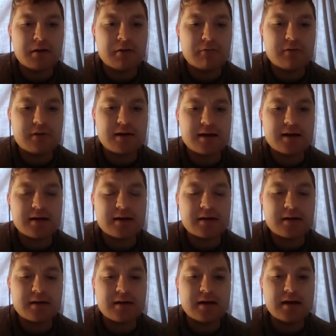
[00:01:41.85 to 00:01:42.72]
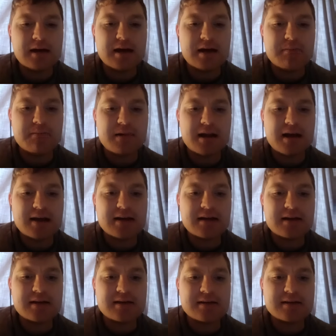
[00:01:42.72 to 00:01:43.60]
when he bled
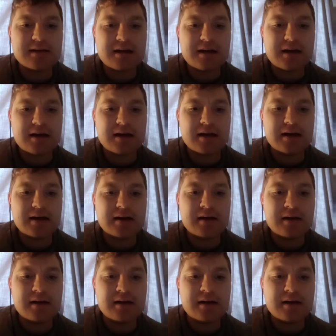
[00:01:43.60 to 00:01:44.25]
and died